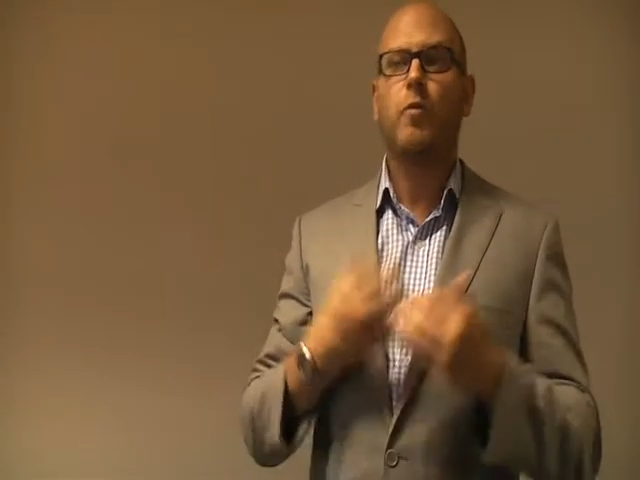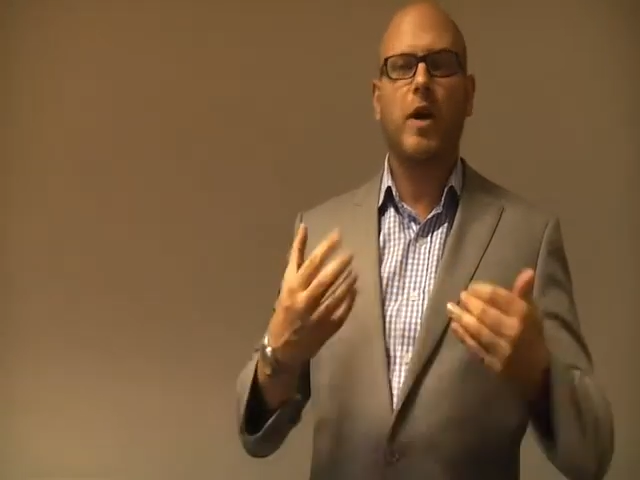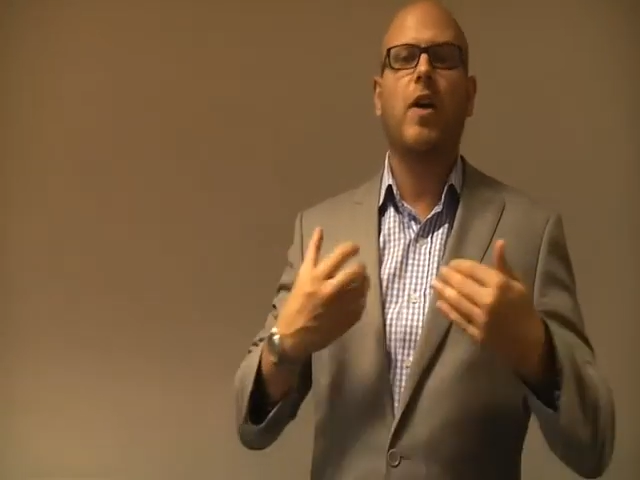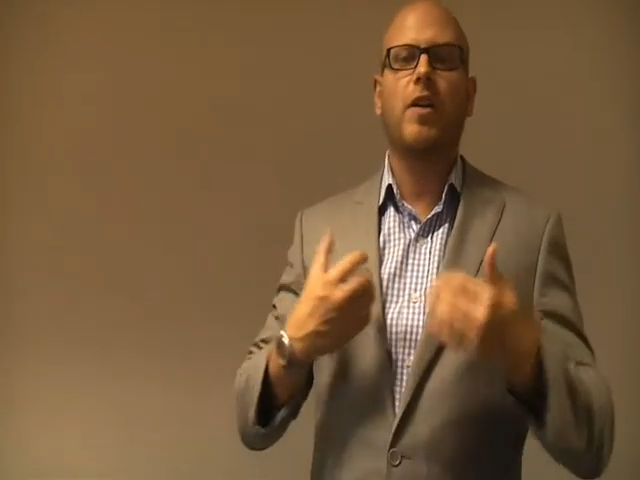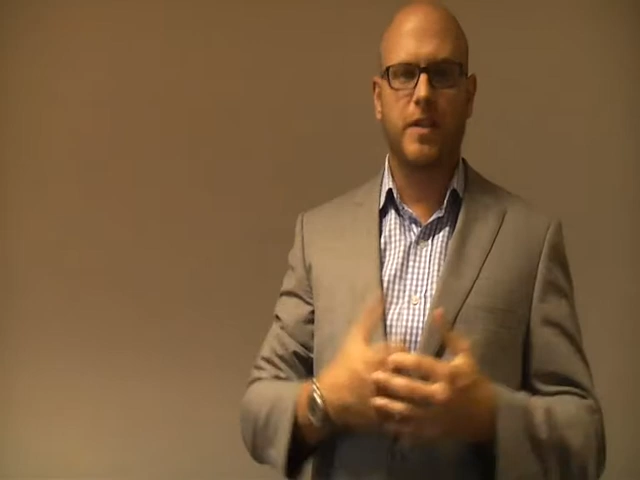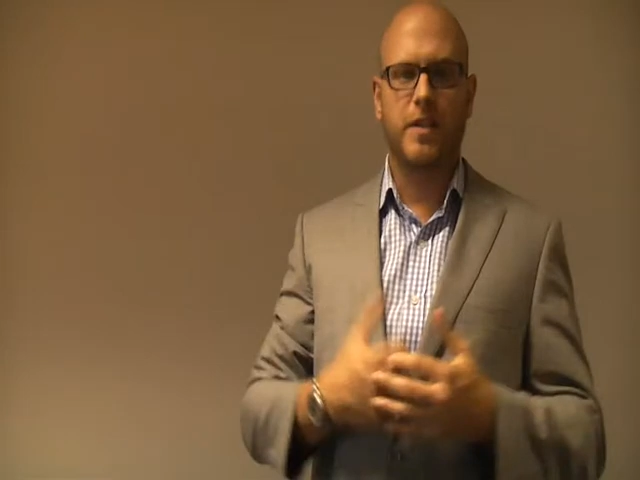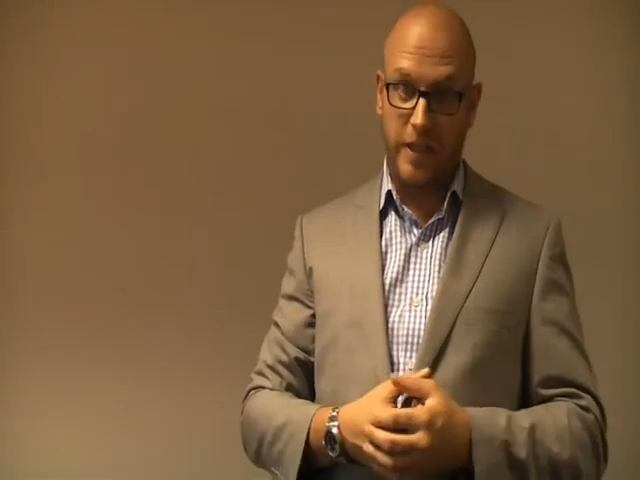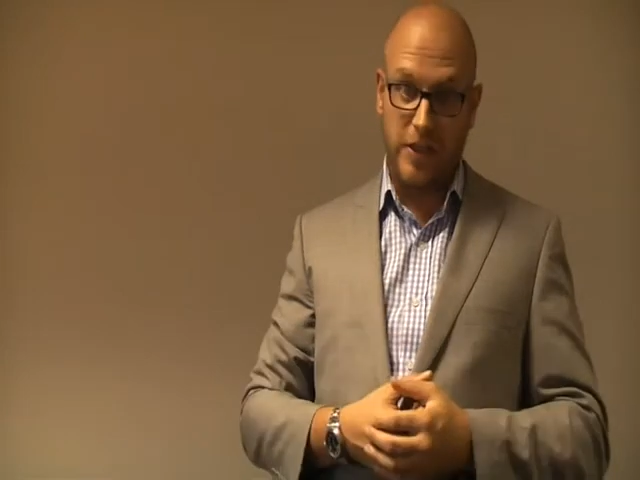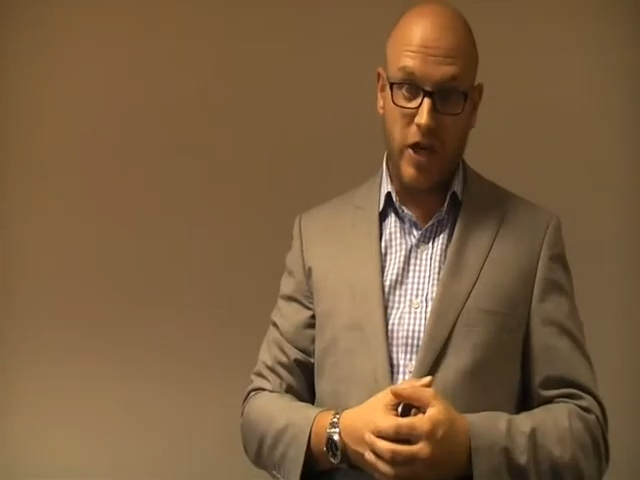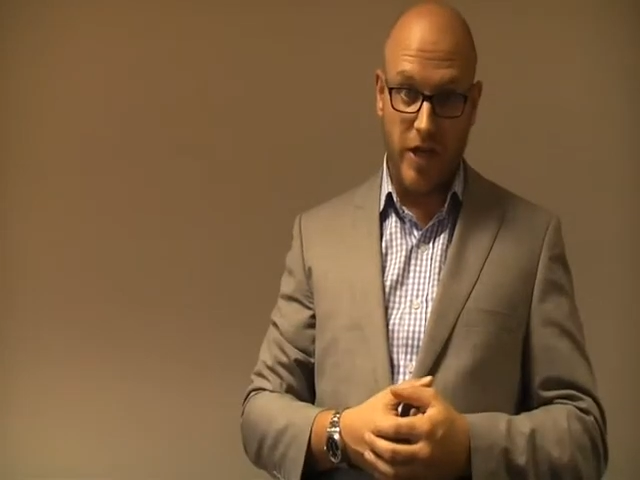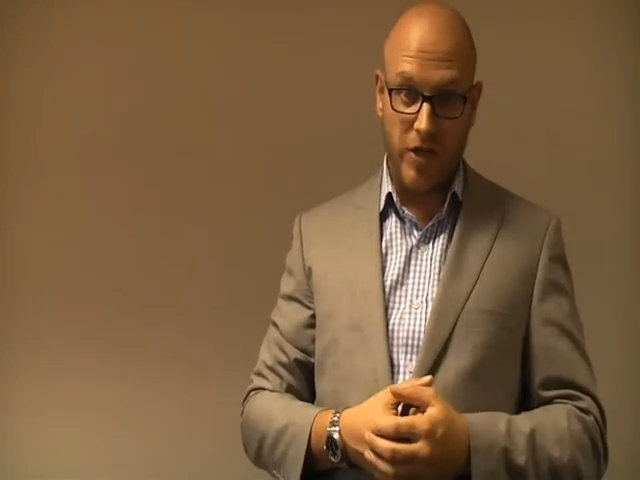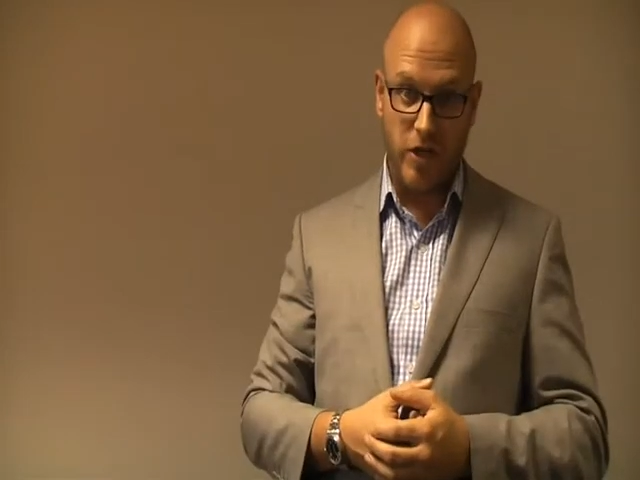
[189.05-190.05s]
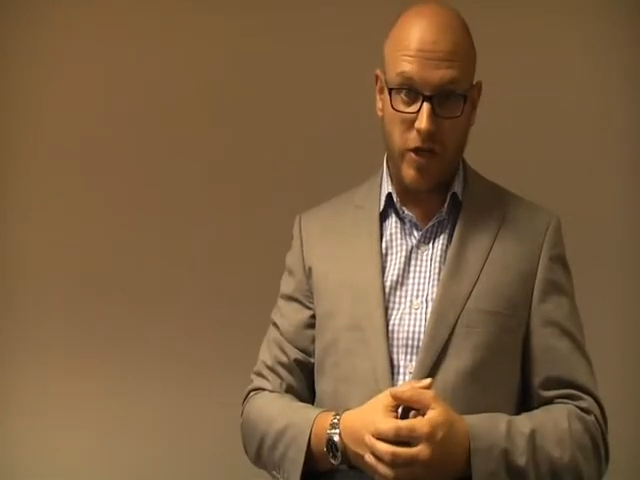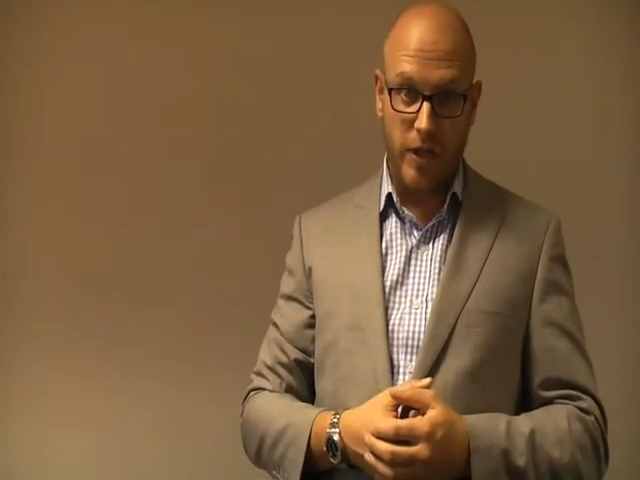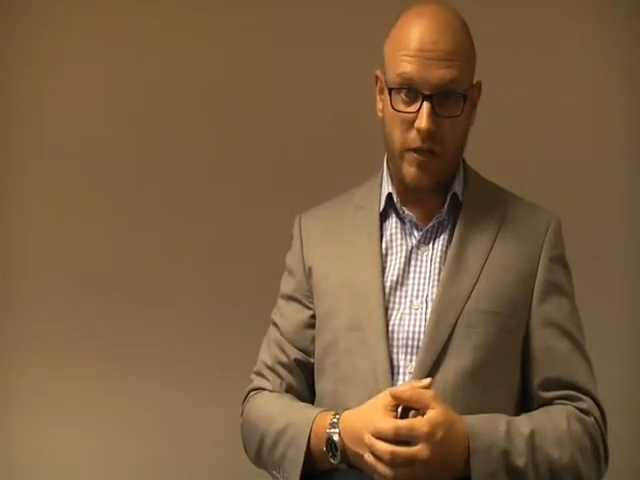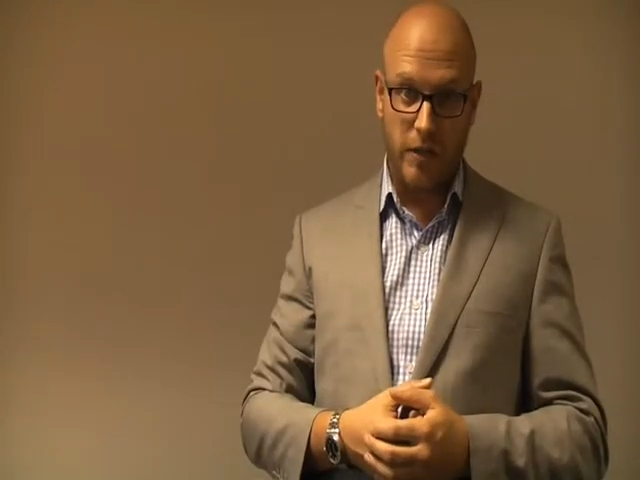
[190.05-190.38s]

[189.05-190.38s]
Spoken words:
be constantly changing.